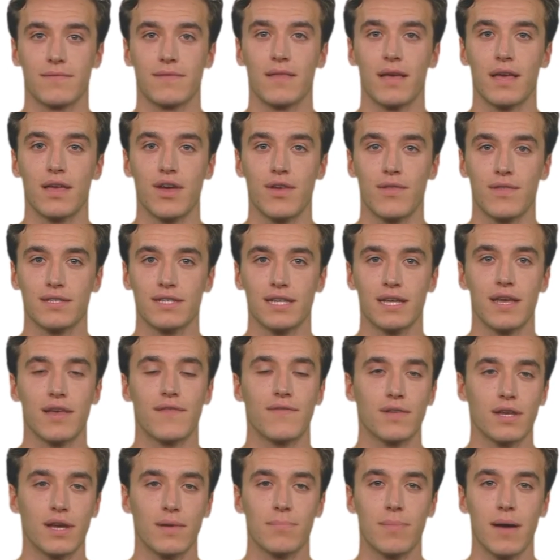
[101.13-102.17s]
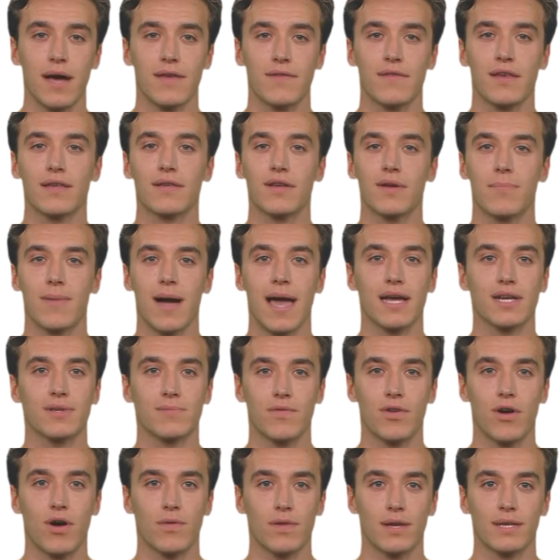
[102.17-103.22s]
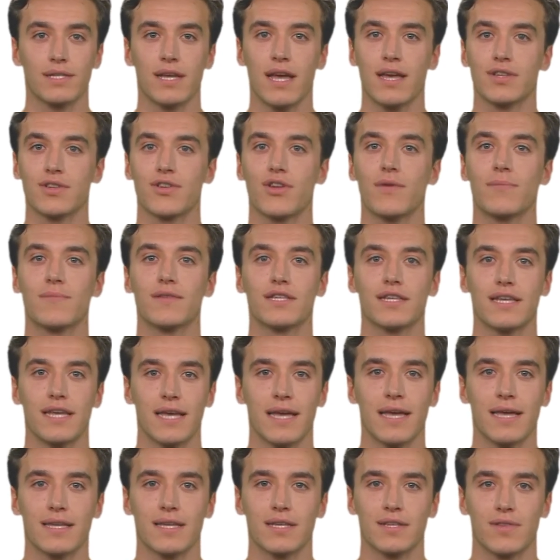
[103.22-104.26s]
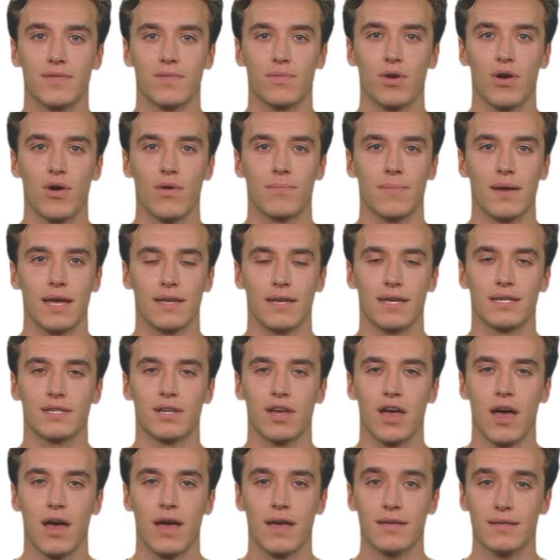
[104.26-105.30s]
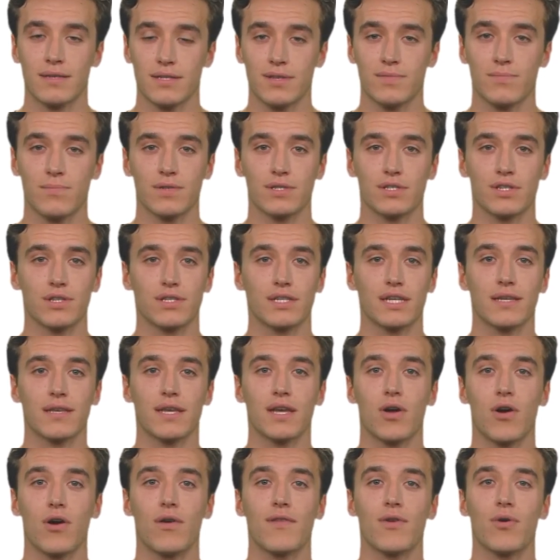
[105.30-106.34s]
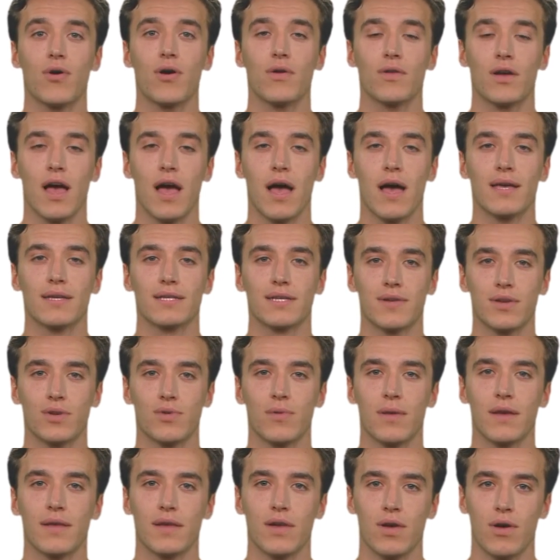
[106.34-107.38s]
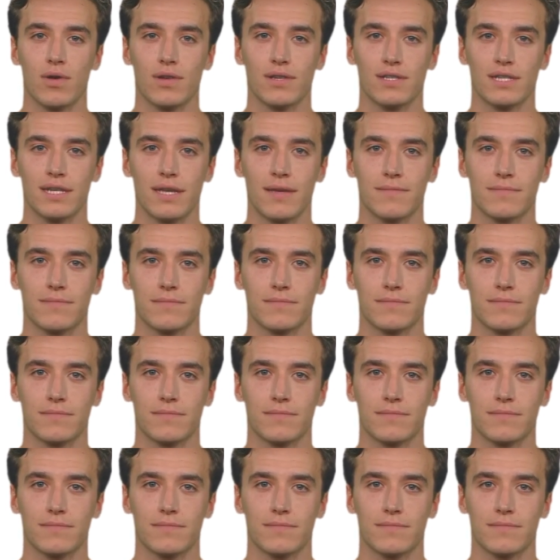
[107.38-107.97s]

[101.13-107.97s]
Another significant benefit of the Max Pro industrial machine is its low maintenance costs, reducing the overall cost of equipment ownership.